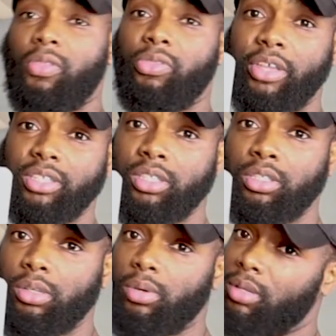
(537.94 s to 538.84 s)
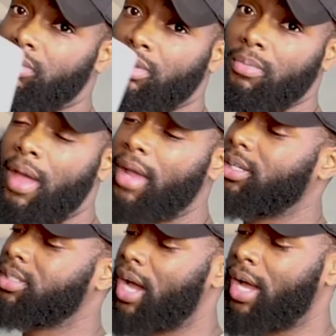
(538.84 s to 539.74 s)
This will do it.
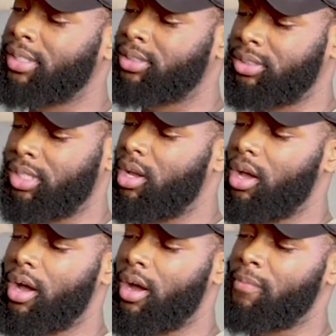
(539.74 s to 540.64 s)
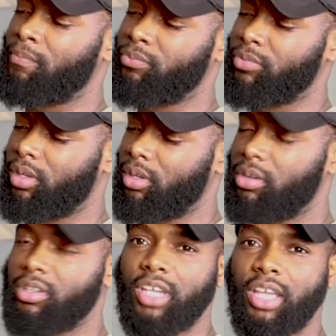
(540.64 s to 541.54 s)
Magnetized.
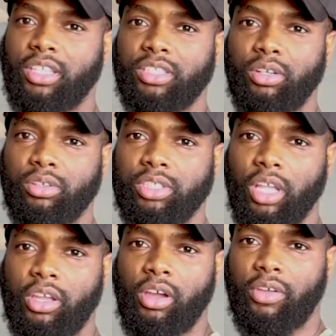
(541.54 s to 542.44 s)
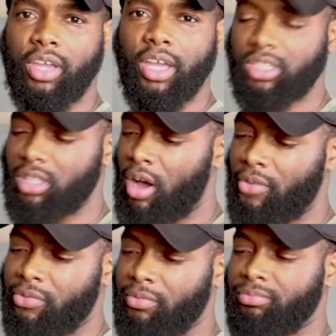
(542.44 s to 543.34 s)
You can take this little silicone case
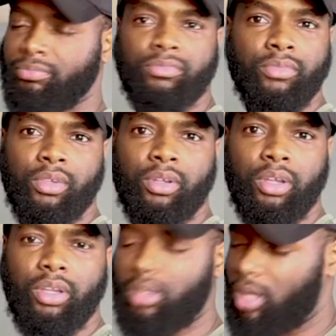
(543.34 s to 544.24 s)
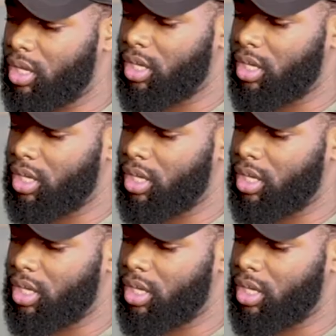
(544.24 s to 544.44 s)
off and